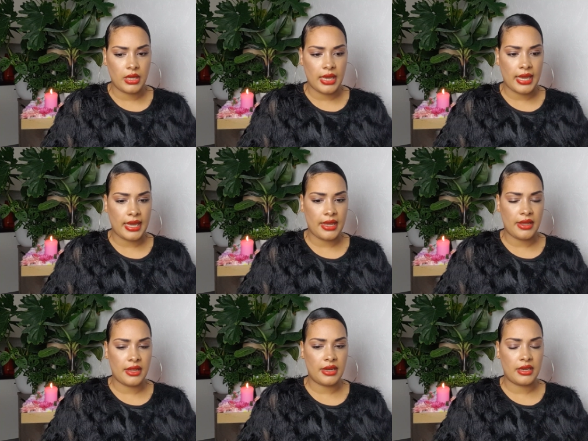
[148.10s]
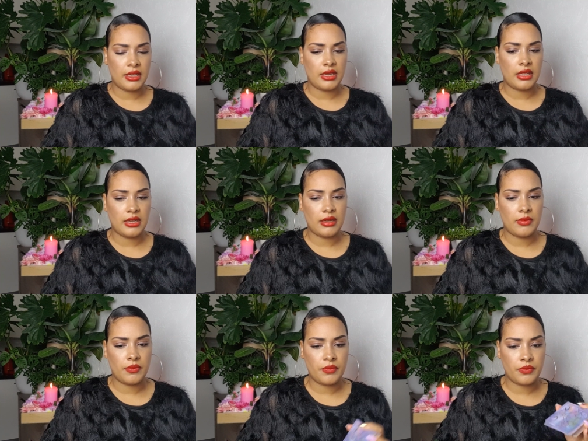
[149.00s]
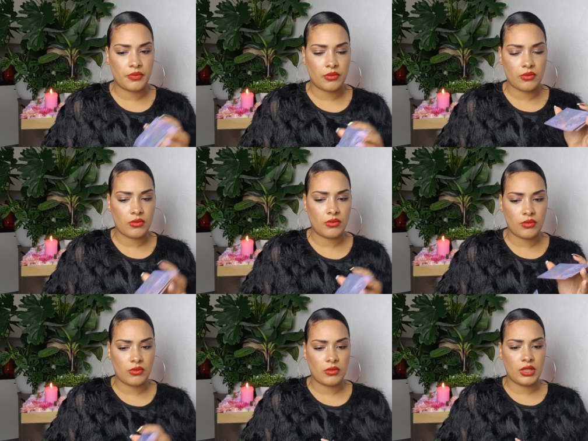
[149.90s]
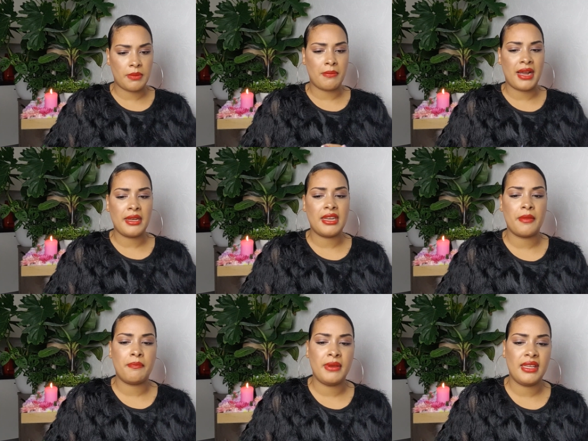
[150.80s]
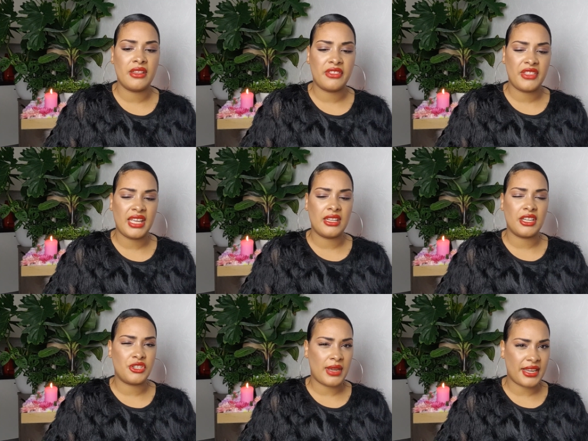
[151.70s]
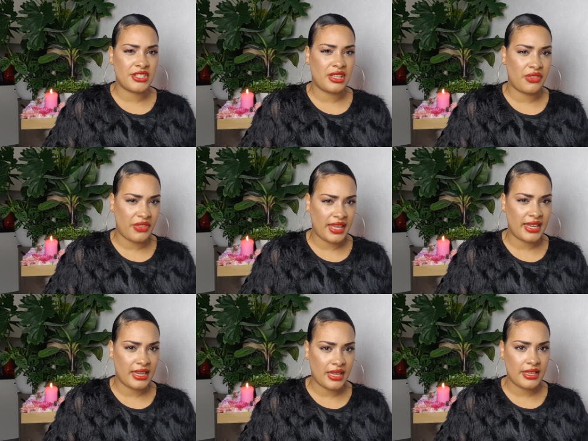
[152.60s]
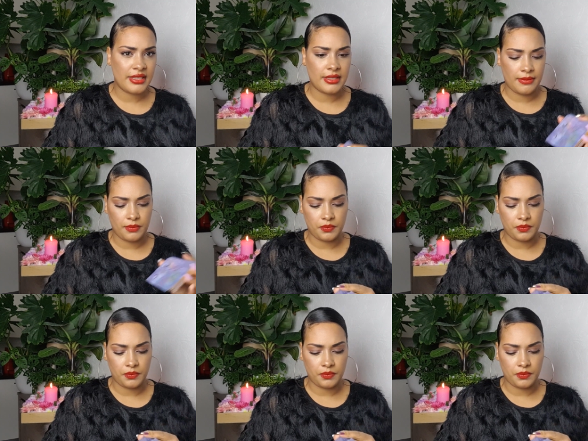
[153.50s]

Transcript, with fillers: and um, it might not be the thing that you actually think it is